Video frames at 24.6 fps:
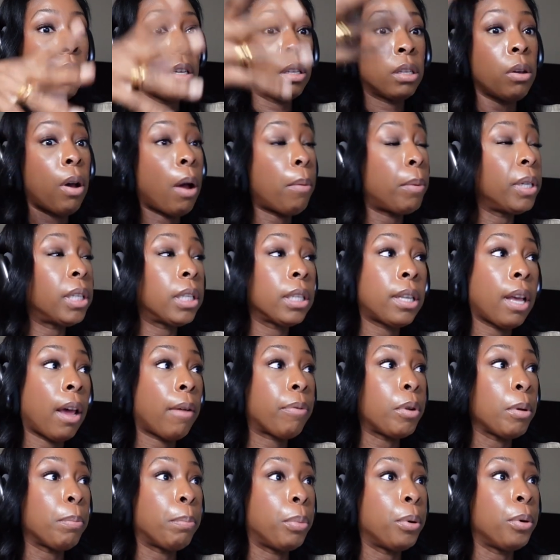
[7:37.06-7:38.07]
So I would just
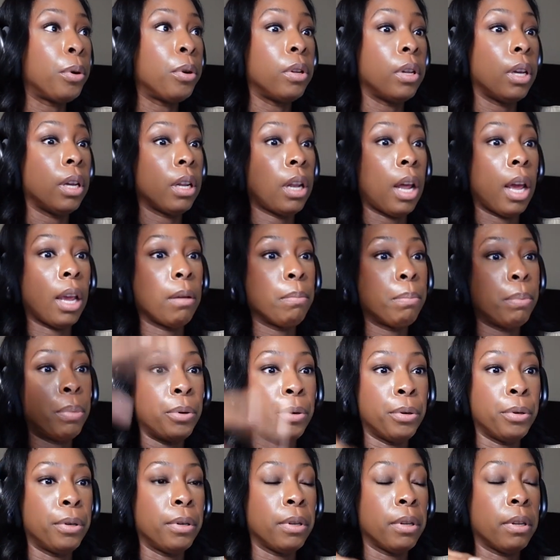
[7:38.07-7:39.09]
have to pull it like
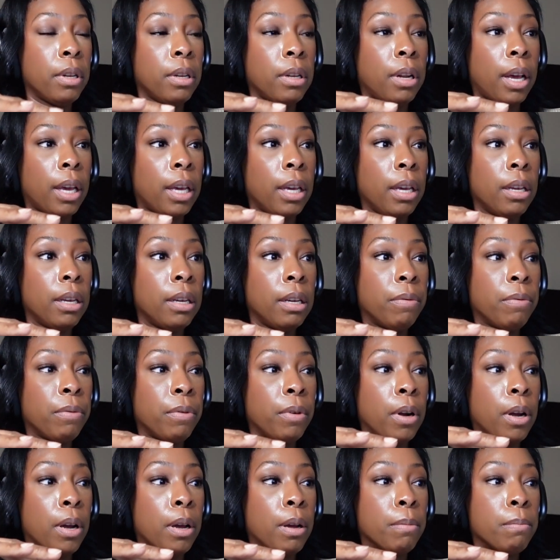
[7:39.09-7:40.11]
pull like
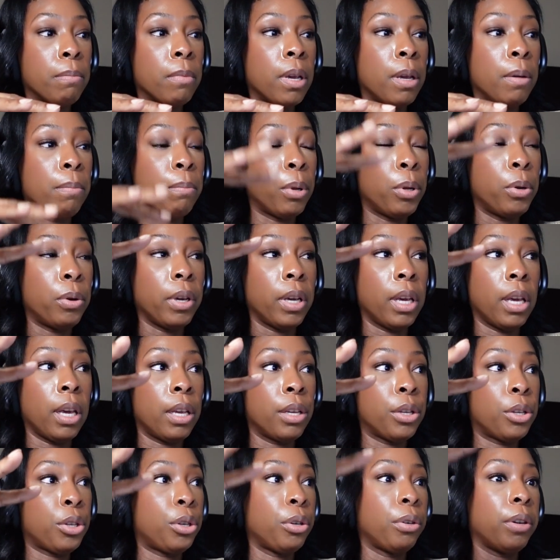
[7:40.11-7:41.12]
from employee
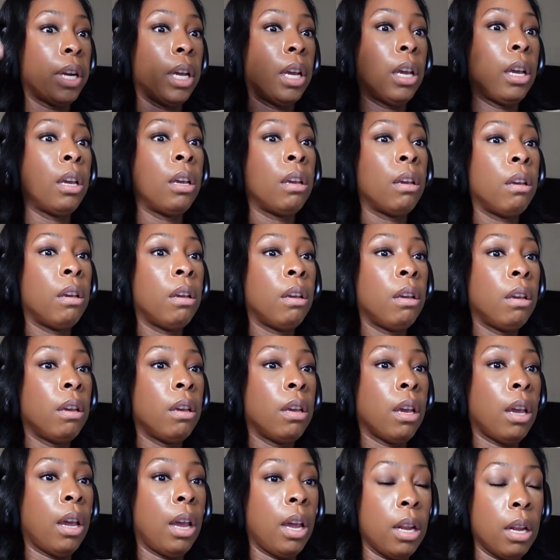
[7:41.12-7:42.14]
history,
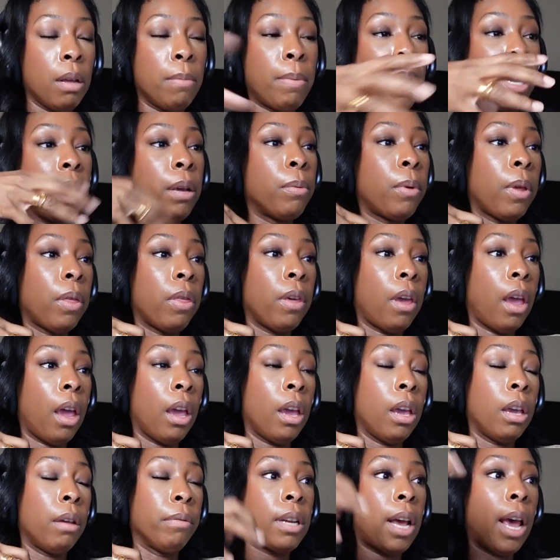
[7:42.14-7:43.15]
anybody with
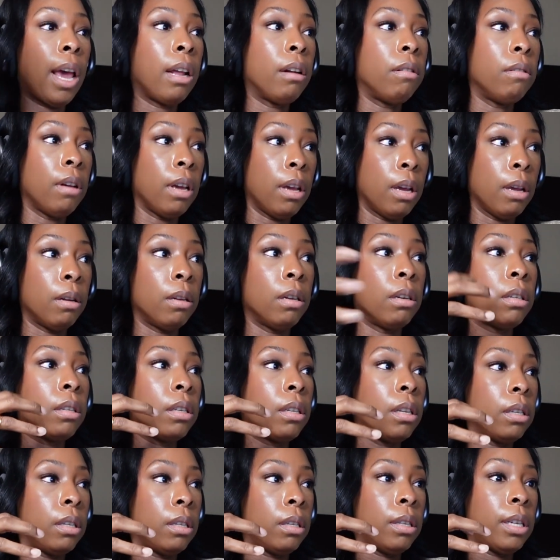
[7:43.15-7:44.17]
a title and
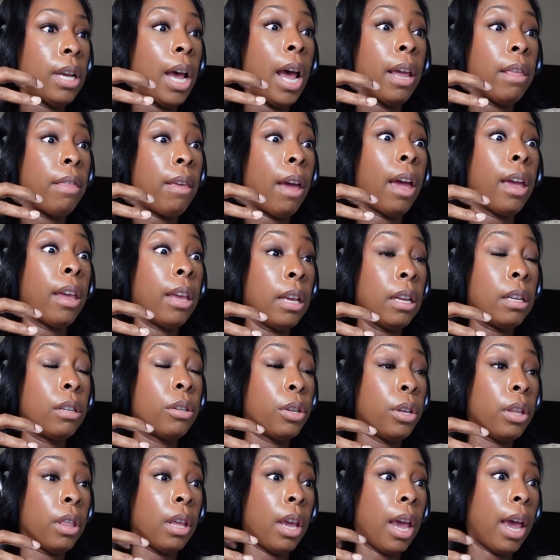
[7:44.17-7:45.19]
tie that
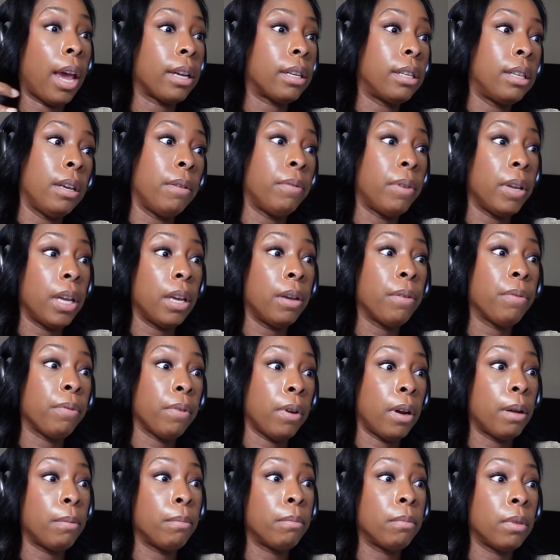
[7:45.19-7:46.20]
into the activity
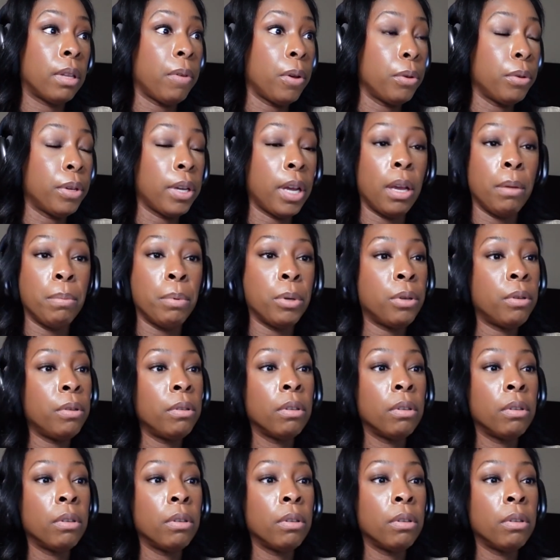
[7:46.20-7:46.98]
from O table